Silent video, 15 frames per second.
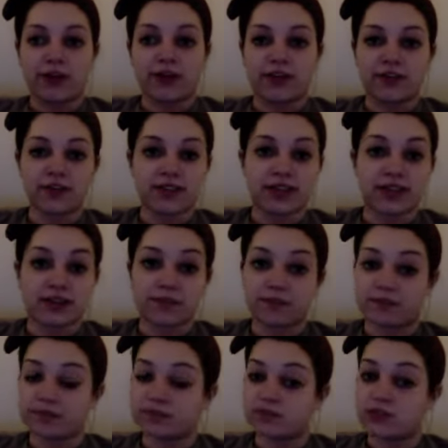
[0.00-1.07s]
I was like,
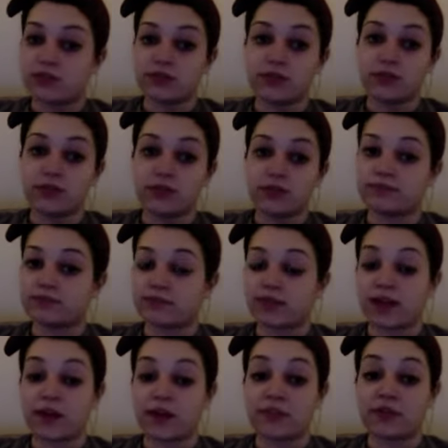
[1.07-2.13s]
dude,
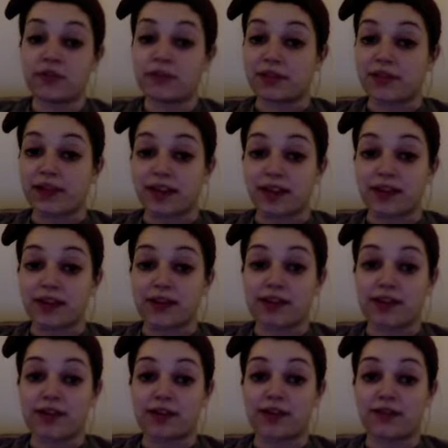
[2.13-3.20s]
I'm going to be late
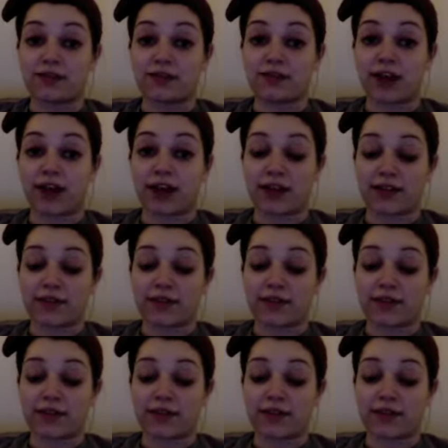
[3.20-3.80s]
if not